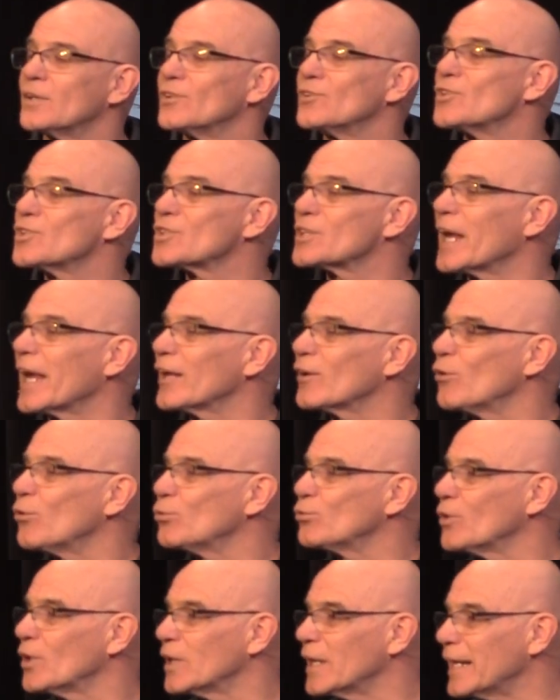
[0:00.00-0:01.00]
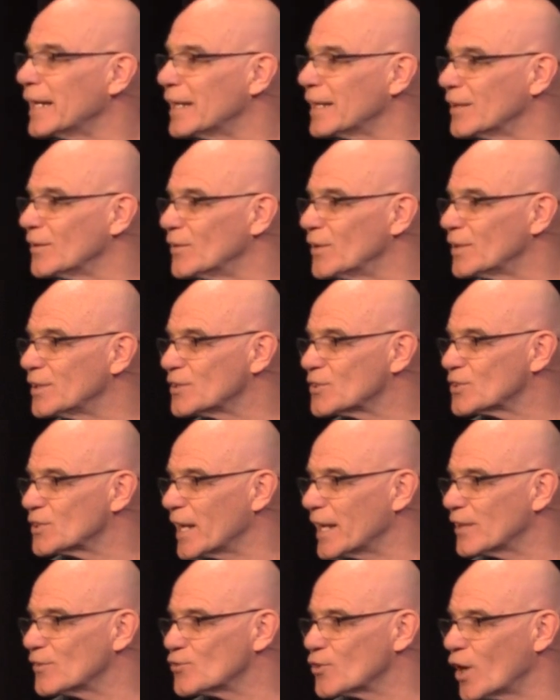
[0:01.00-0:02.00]
You just can't own the land that it
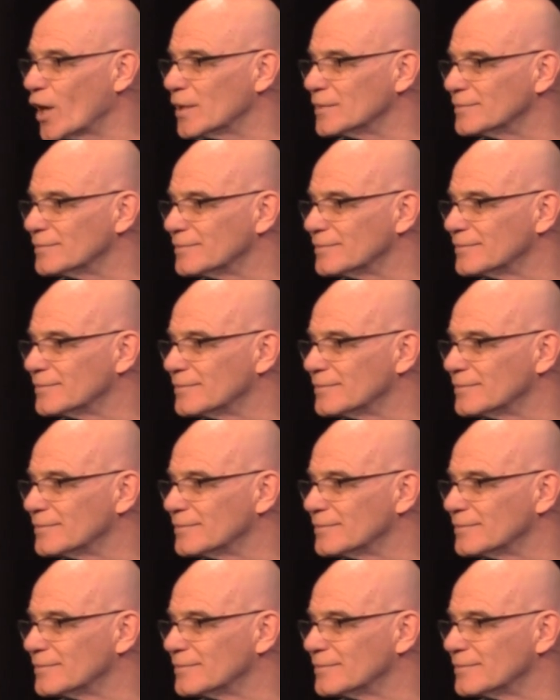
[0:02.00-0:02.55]
stands on.